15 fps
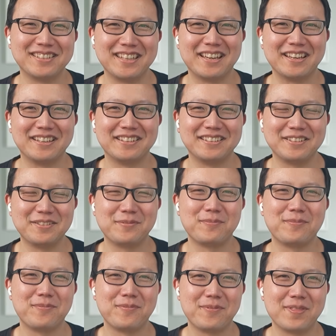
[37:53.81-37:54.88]
yeah,
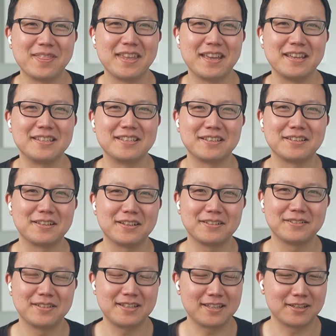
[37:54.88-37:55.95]
yeah, it's like
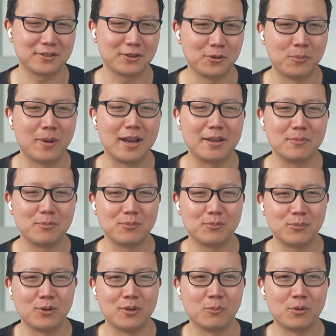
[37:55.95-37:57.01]
a co-pilot
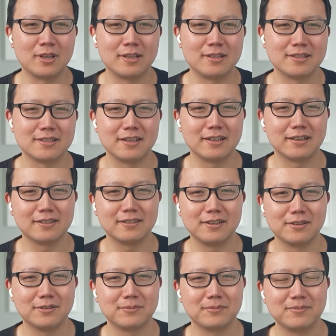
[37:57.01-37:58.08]
more than just like
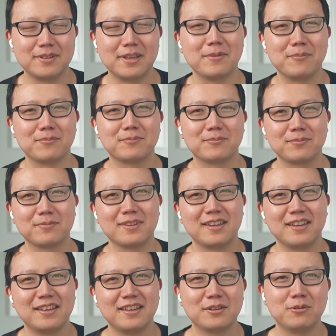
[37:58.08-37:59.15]
yeah,
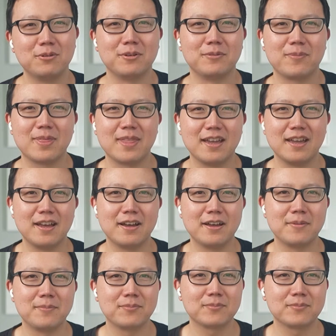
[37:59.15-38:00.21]
cool. And